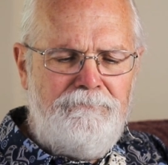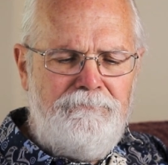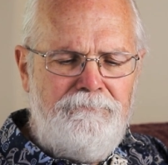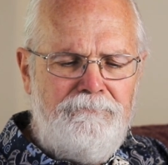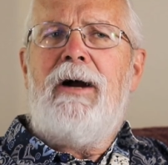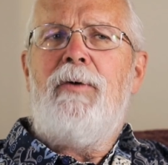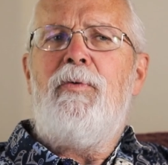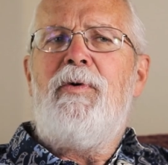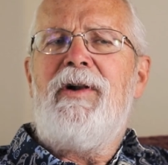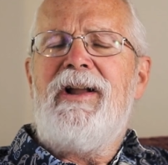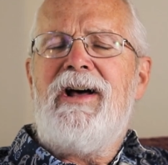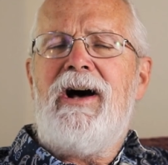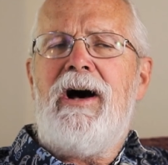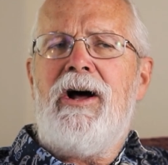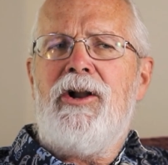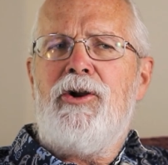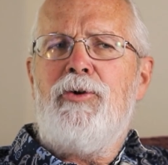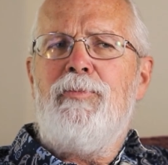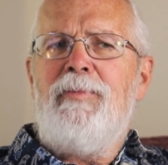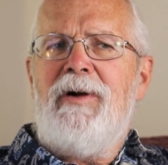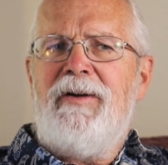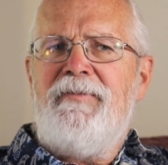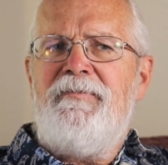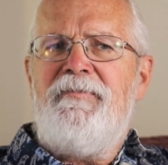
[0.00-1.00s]
I want to
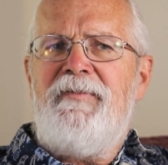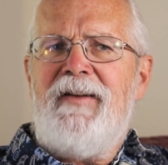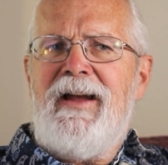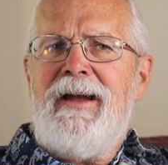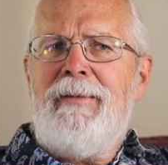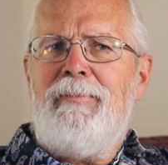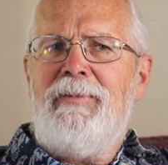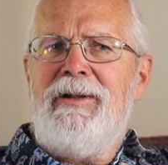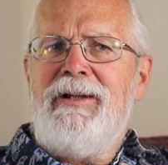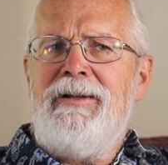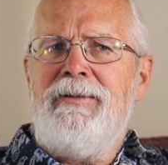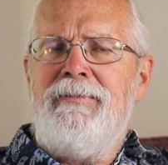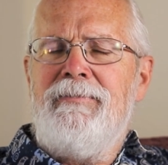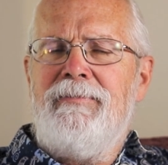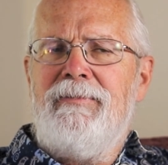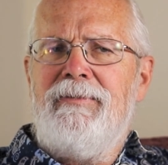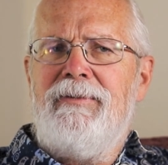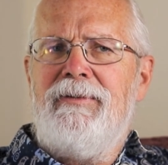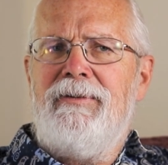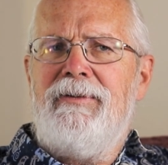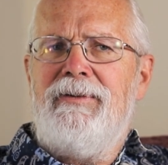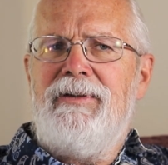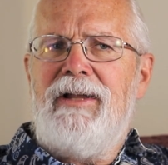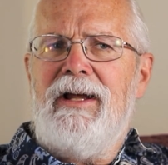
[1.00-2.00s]
honor my family
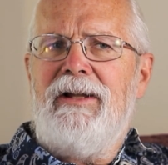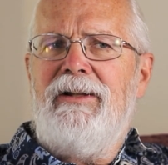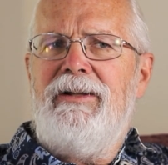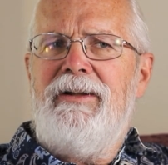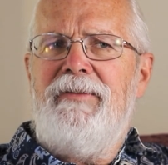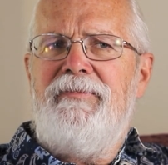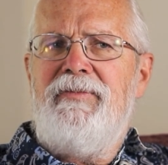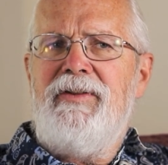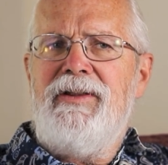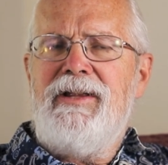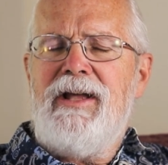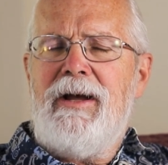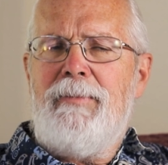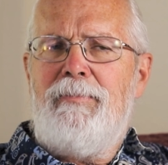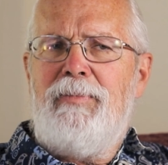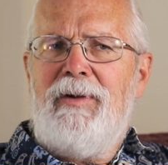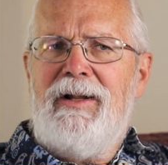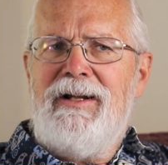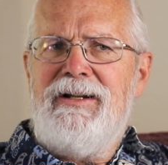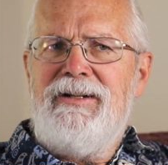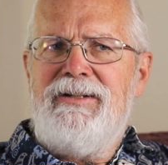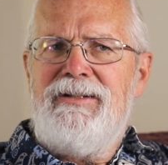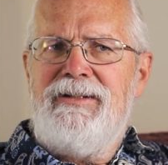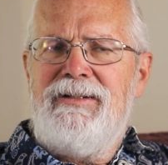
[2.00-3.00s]
that lived in that
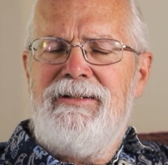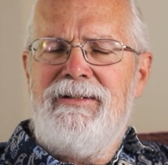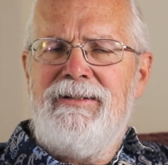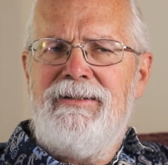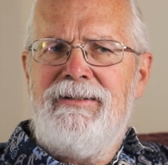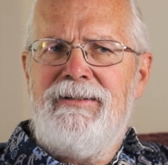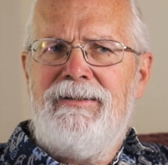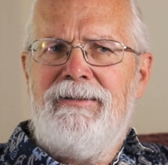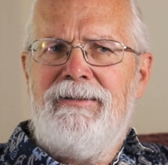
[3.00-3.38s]
place.